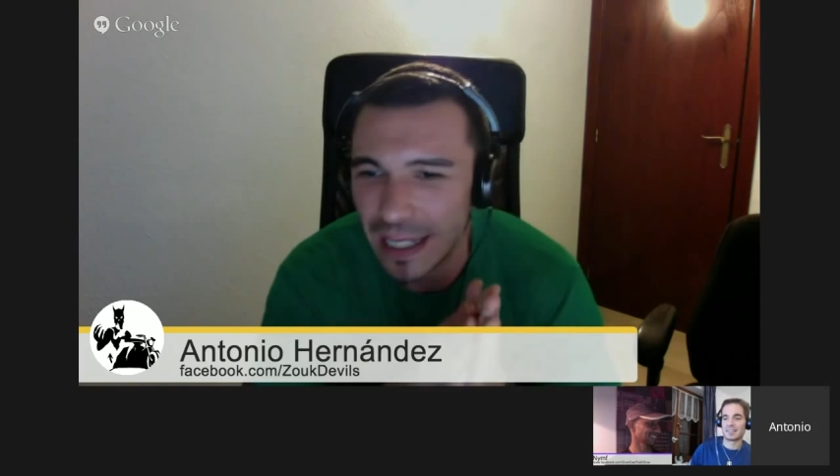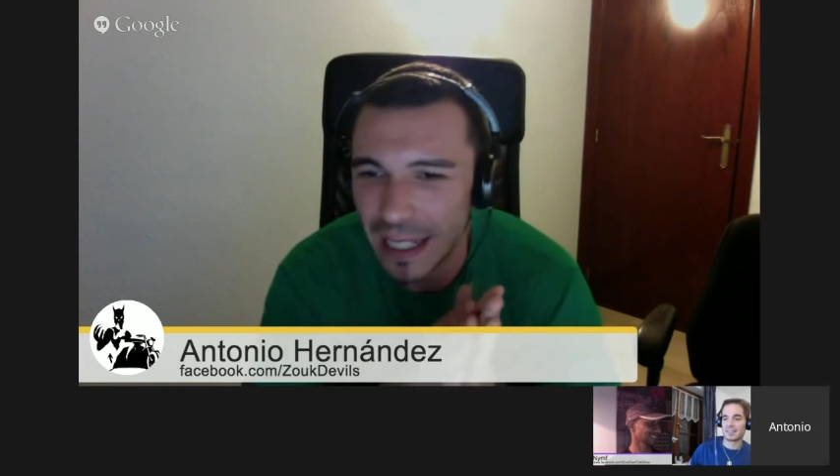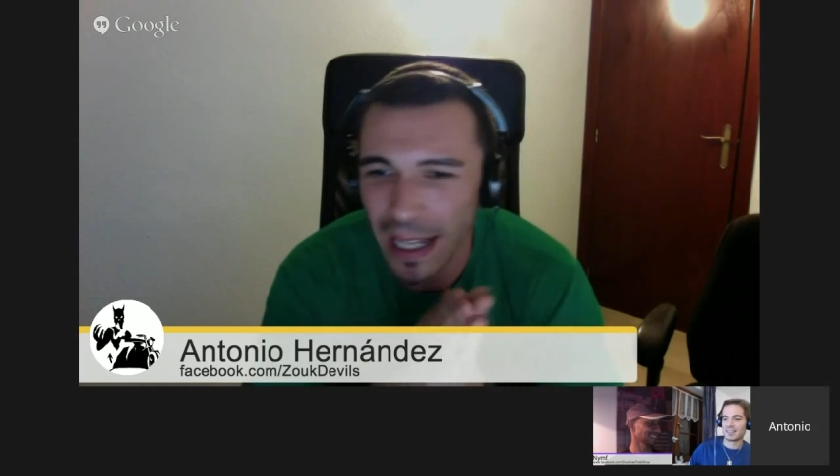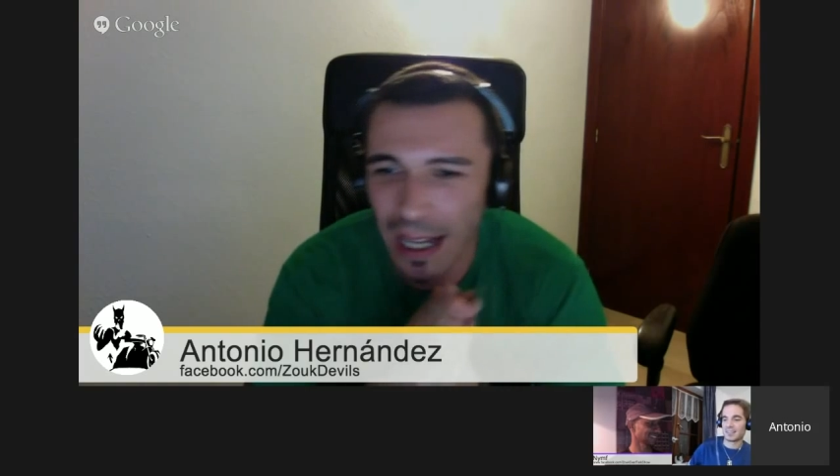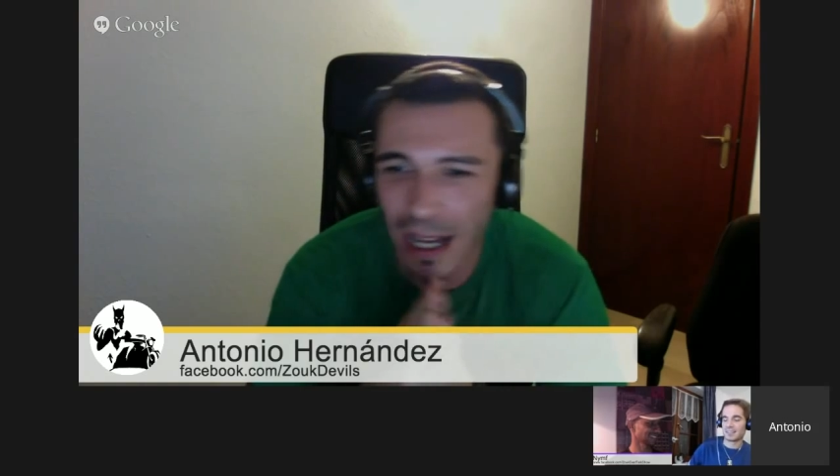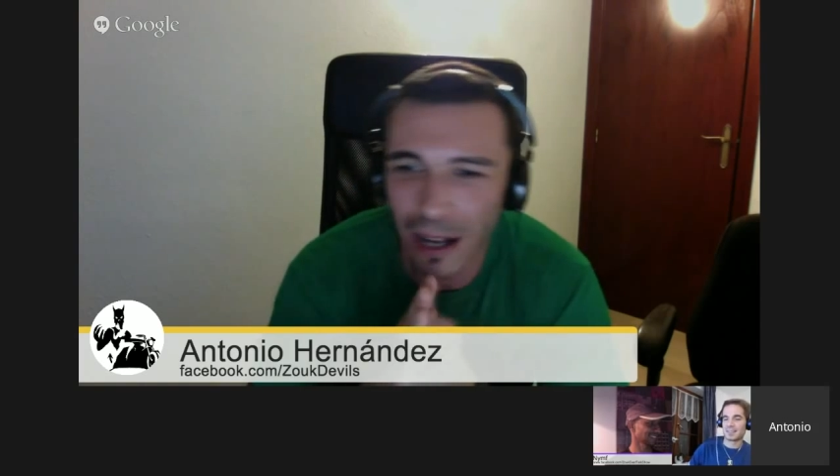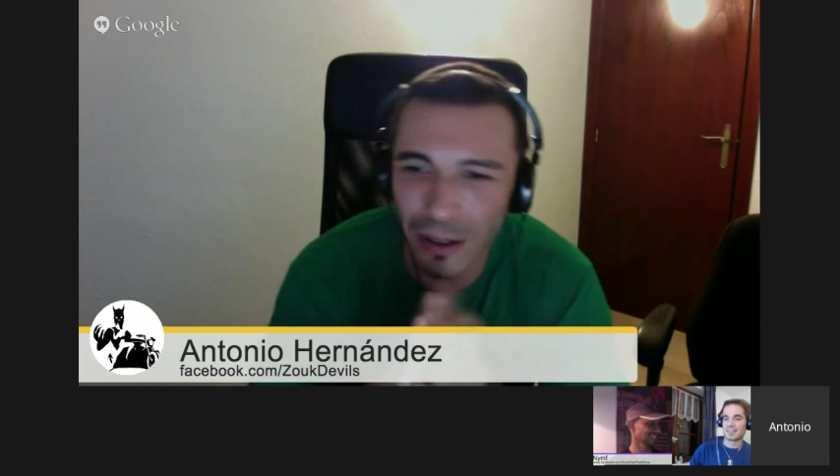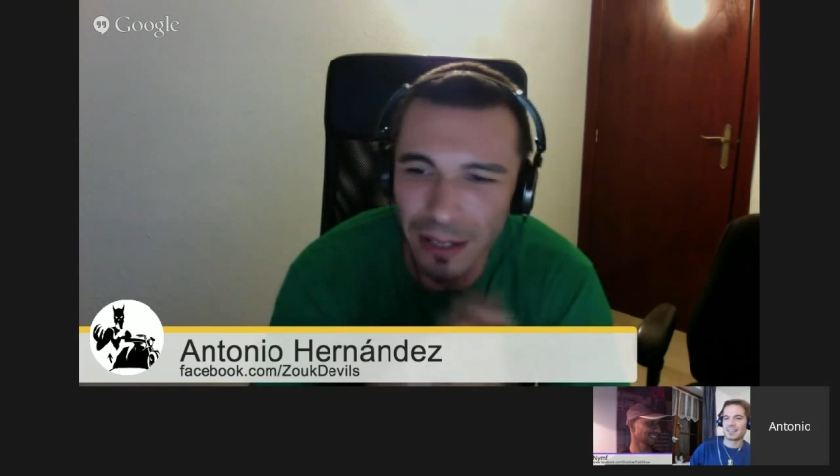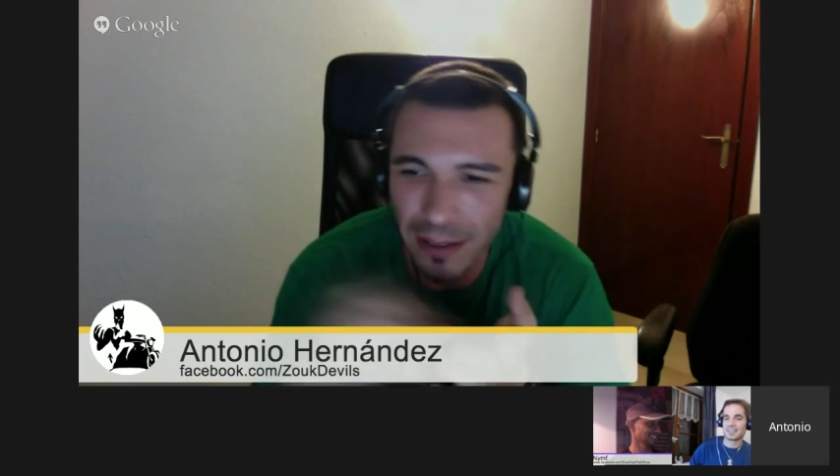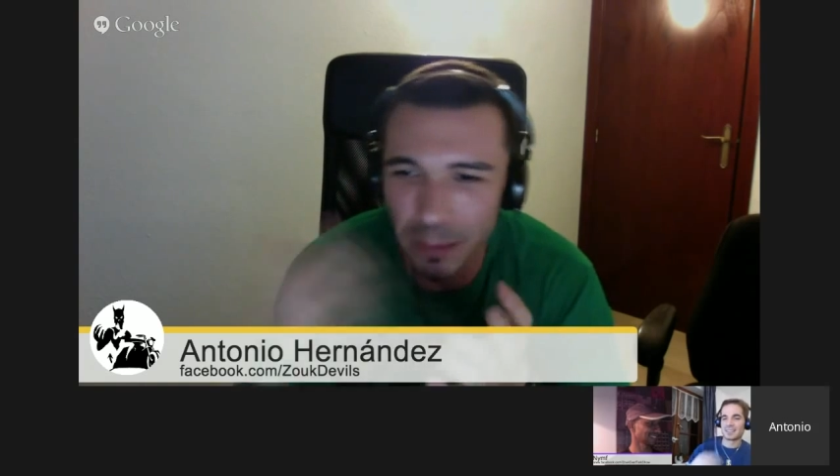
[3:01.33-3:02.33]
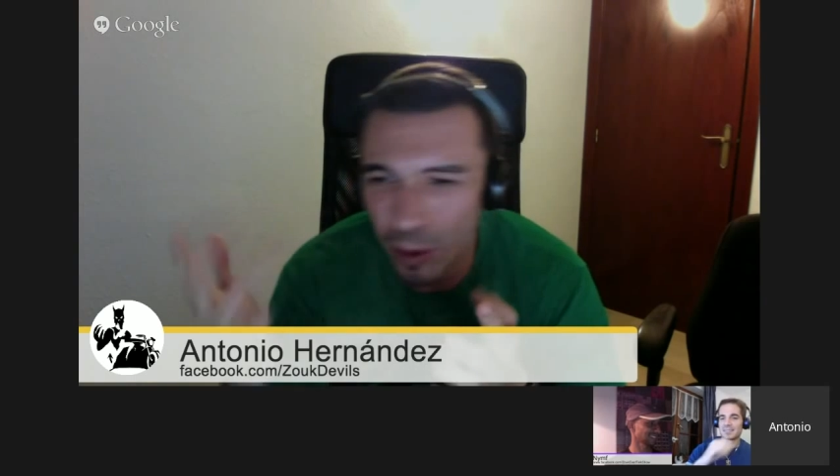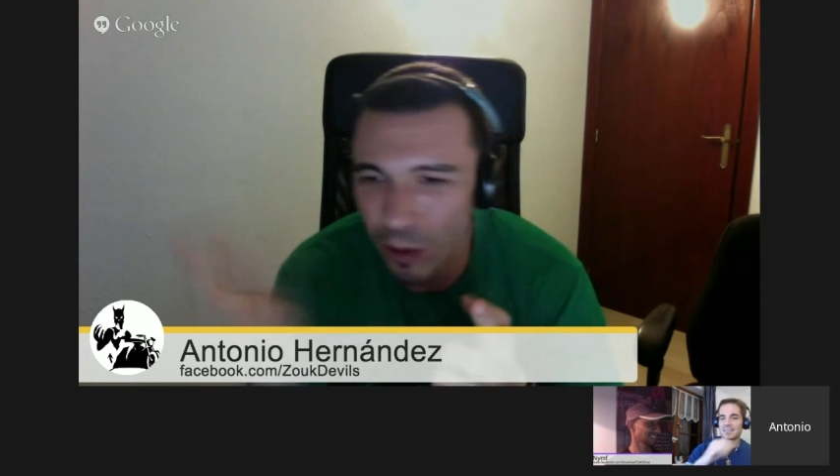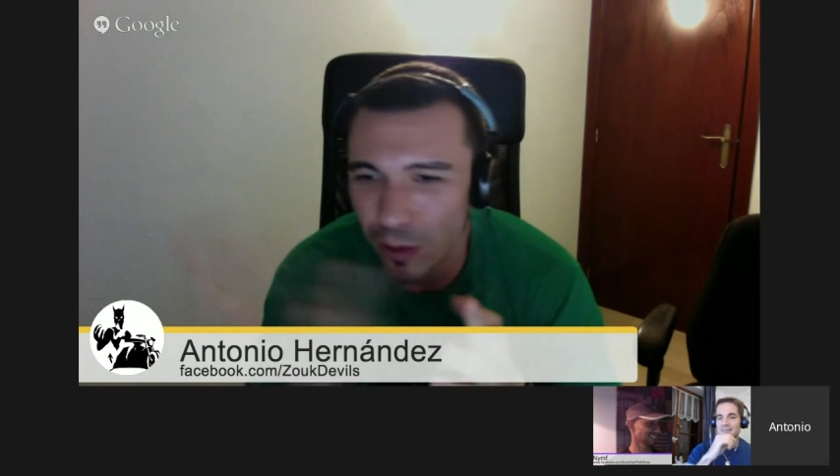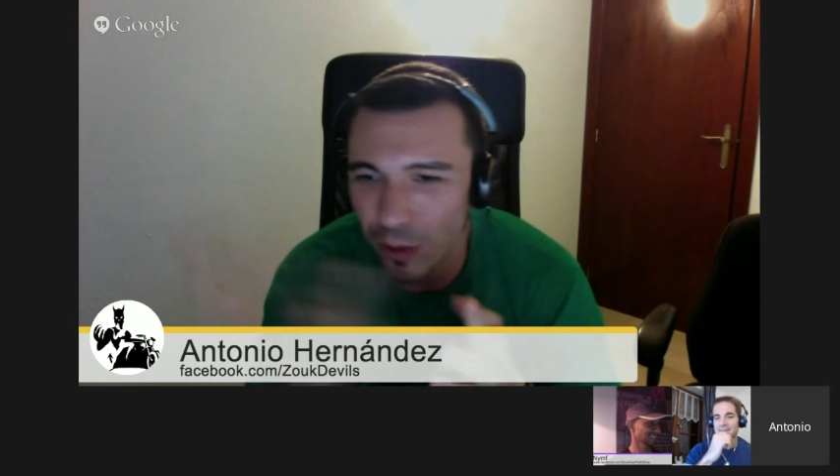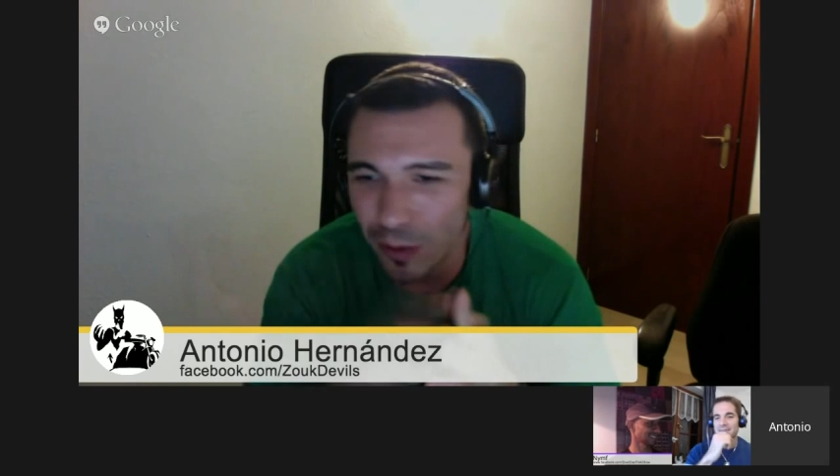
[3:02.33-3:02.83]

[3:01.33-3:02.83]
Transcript: How did it evolve?